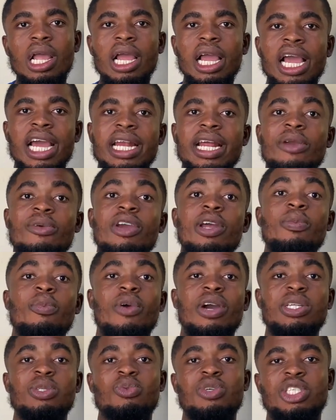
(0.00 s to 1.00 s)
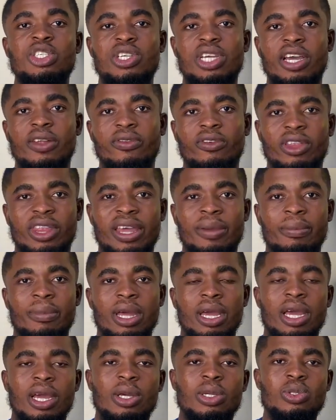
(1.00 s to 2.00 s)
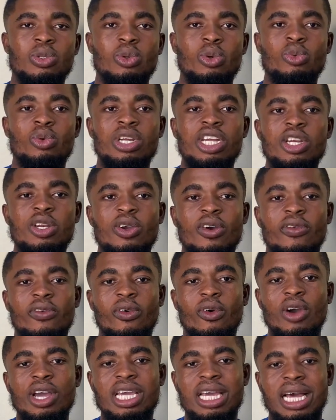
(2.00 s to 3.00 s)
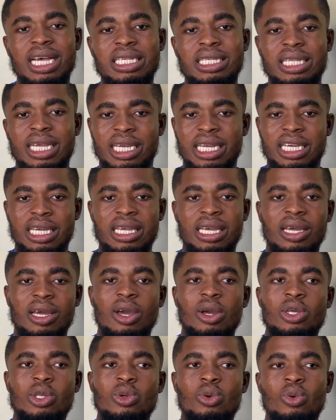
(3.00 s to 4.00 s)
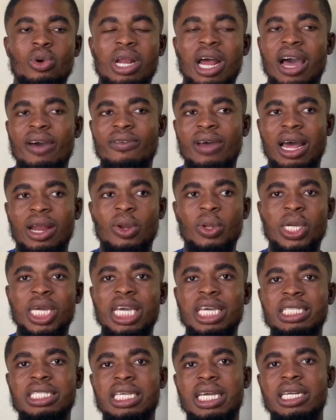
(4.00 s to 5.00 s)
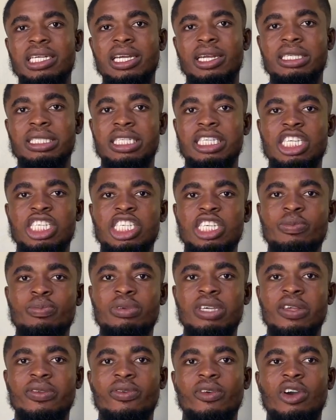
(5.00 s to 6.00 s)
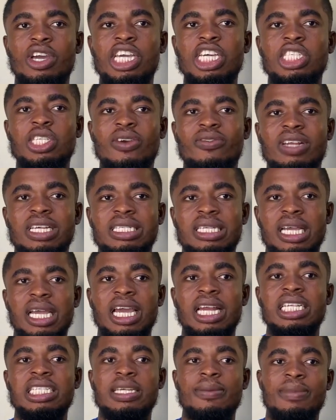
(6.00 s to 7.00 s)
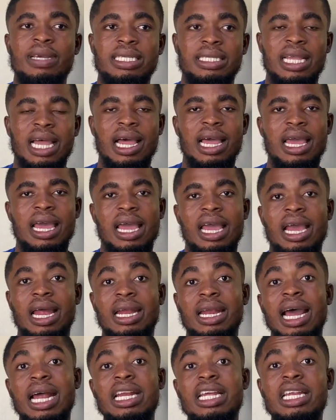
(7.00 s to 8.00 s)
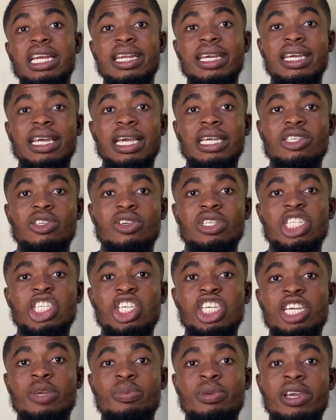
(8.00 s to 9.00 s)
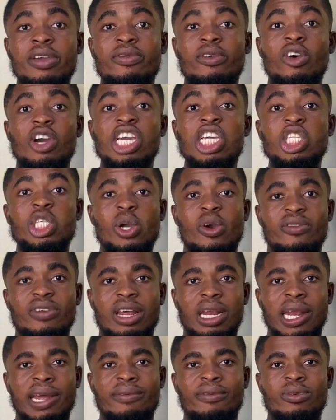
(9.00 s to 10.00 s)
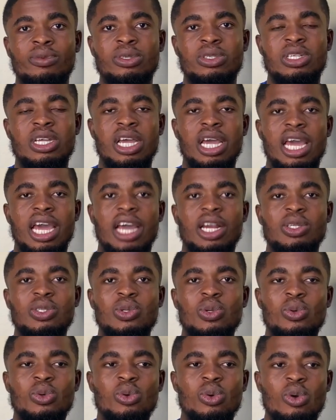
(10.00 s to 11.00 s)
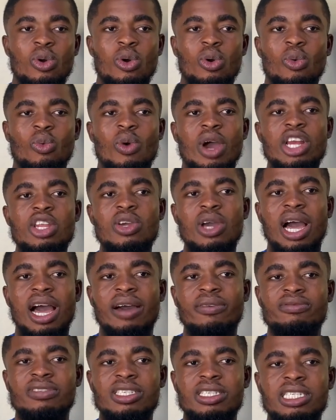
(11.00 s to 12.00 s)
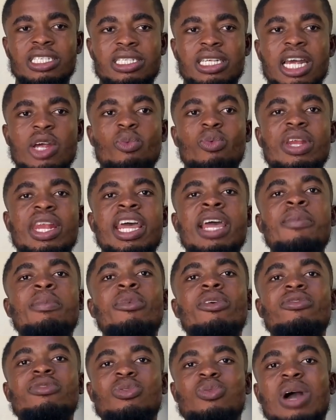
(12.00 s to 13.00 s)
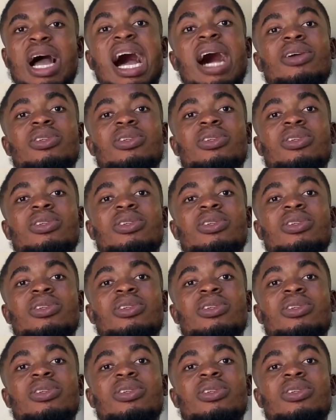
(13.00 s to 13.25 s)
and the grade points which you get for them. So within your 4-year study, you will have allocated CGPA for each of the second semester. and that indicates your CGPA for each of the levels. And so when you have this, then we then move to how